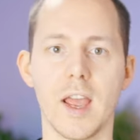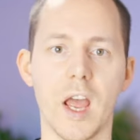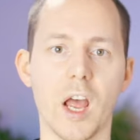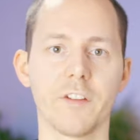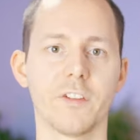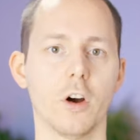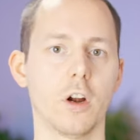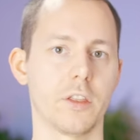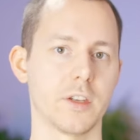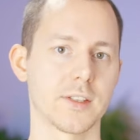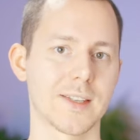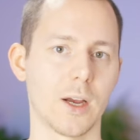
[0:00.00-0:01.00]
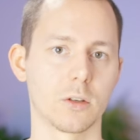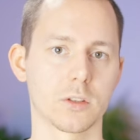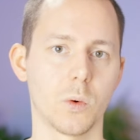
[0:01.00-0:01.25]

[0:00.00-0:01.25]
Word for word: have on the sound